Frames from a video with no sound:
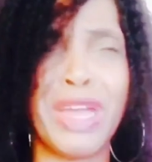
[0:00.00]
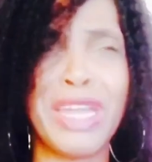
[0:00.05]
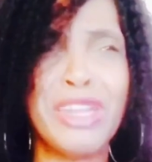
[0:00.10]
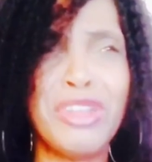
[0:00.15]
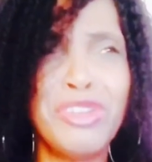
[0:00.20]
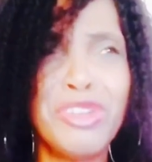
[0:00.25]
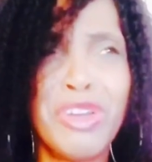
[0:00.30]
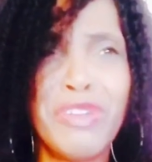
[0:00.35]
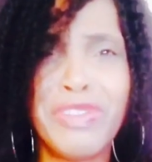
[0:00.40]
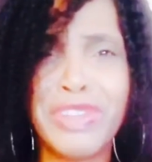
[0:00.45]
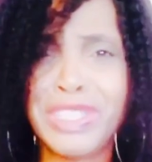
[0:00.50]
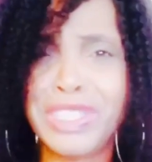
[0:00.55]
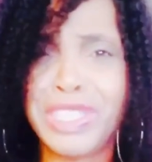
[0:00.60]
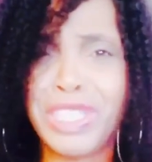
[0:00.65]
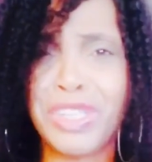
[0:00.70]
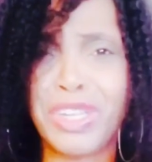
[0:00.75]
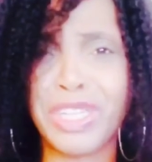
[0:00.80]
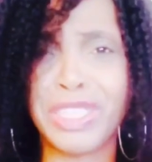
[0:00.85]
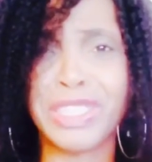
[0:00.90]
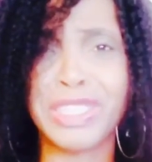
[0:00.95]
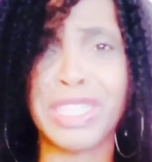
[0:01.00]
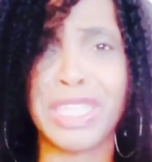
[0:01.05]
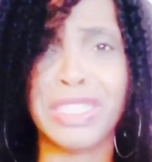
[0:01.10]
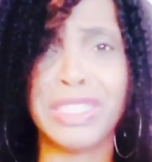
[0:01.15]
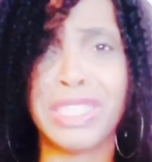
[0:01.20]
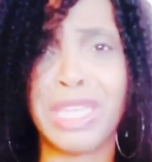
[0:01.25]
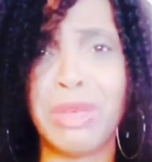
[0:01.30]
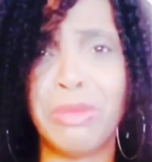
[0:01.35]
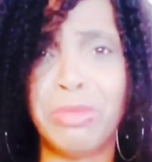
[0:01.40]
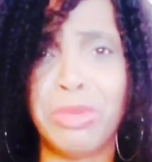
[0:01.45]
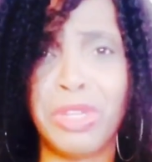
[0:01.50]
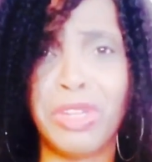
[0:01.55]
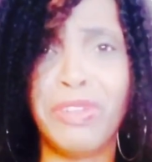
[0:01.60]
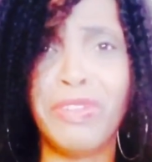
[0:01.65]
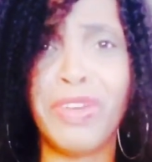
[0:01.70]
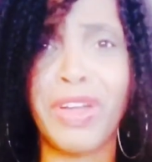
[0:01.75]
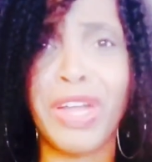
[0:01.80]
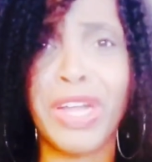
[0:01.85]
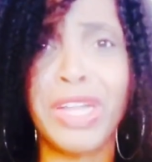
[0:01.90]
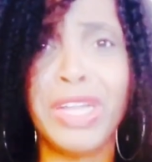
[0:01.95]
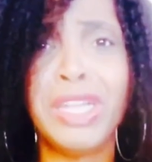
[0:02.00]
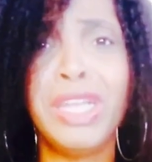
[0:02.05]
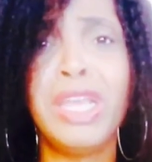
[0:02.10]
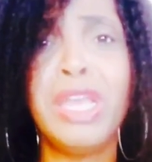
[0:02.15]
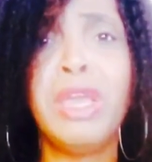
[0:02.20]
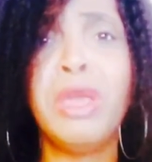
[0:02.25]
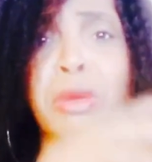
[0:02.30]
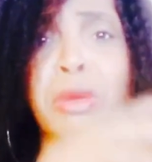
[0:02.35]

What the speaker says: I don't know if it's still on Sunset Boulevard,